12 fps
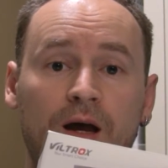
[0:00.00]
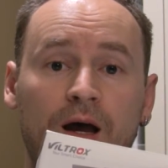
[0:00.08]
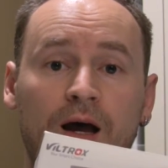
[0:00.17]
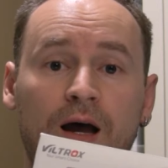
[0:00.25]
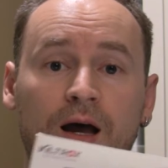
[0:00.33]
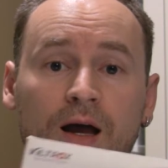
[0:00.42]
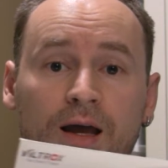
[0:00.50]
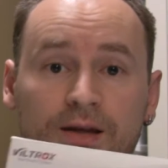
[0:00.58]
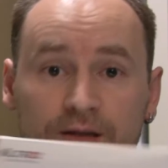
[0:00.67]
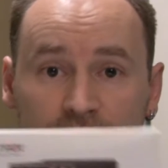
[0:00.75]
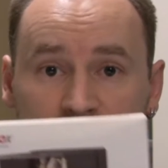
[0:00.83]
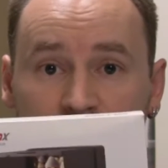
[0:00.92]

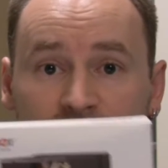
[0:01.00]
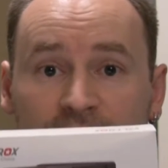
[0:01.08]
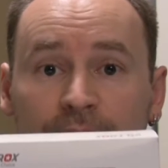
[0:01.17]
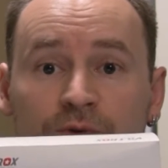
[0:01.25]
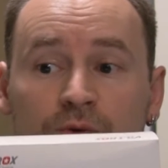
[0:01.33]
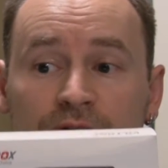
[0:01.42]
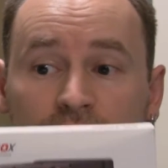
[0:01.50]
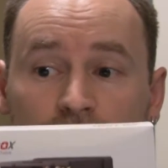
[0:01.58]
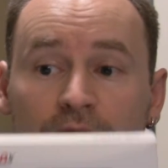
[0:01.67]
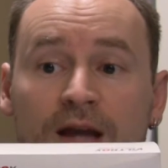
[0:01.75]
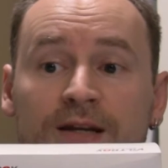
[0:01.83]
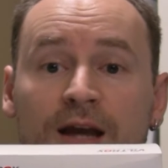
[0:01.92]
and that's something I'm using
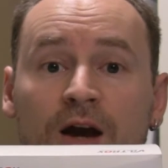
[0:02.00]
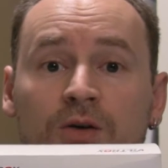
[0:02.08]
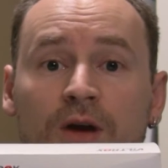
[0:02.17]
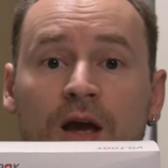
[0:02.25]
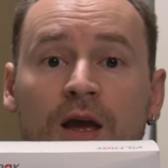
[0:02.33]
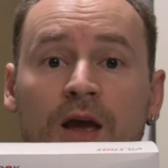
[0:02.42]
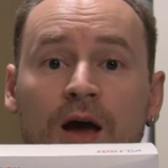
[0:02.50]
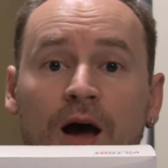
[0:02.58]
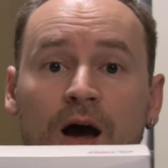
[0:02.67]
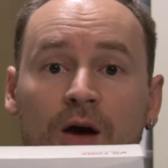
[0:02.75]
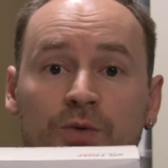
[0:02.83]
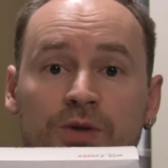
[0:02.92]
right now,
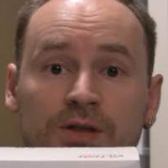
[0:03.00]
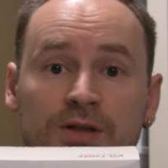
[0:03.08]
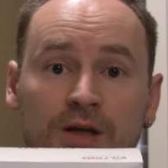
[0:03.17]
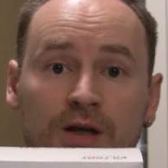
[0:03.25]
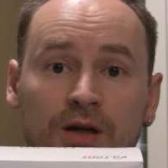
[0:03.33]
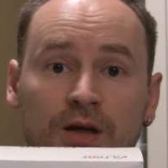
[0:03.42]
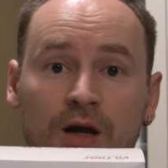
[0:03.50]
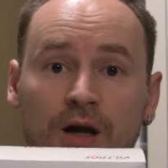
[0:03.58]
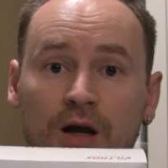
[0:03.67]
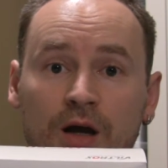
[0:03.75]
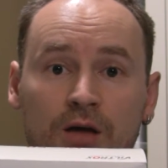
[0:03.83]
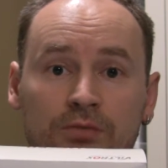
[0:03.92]
which is
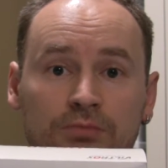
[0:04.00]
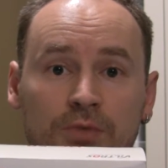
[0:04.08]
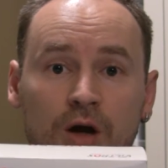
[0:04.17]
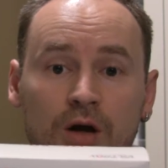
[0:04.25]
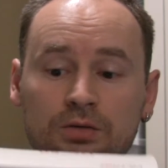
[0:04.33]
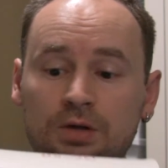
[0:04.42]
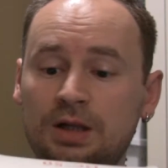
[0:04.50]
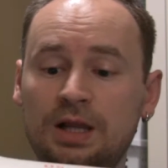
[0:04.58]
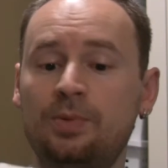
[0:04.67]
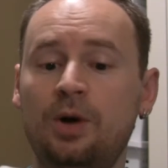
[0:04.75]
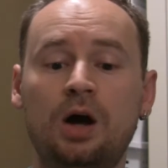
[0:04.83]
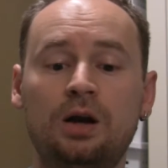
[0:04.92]
a
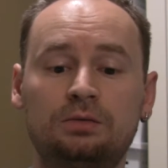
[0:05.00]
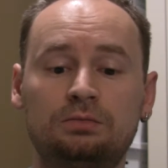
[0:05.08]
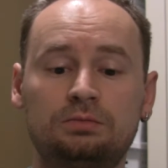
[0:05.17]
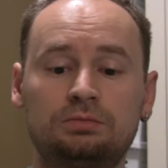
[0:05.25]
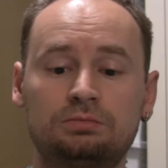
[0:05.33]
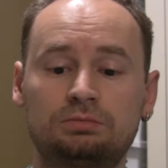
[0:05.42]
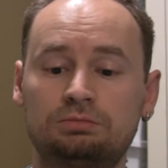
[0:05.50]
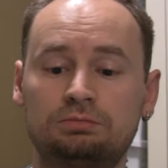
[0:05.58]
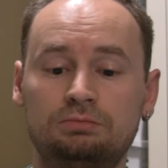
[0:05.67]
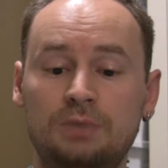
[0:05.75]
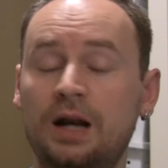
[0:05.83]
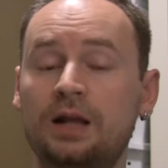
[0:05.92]
clip-on
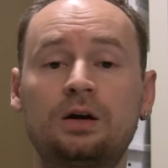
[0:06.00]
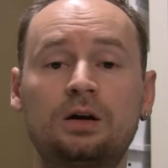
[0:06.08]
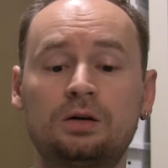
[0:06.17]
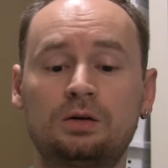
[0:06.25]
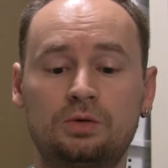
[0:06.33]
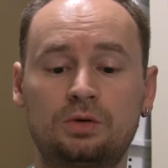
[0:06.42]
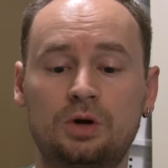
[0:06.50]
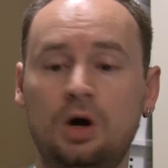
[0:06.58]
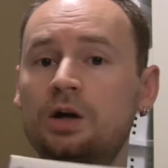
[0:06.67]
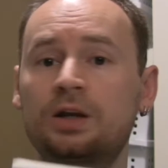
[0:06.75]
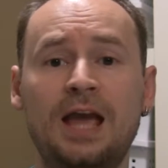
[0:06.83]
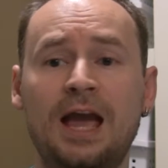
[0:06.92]
monitor or
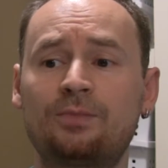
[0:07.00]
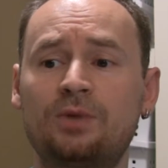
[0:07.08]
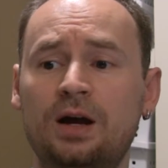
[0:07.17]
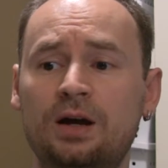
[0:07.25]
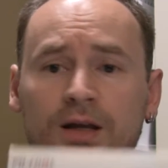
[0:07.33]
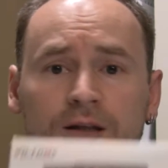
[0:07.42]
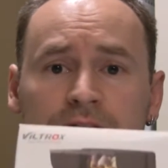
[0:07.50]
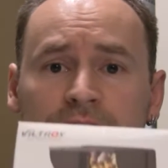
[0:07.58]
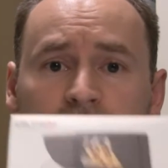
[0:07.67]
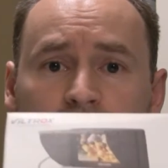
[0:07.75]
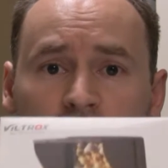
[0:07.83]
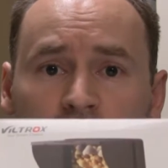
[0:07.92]
on-camera
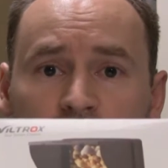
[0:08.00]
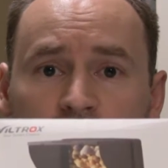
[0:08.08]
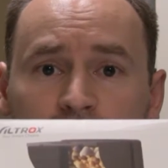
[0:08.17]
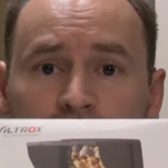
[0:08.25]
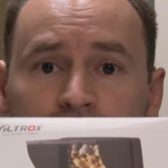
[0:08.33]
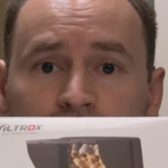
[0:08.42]
LCD monitor.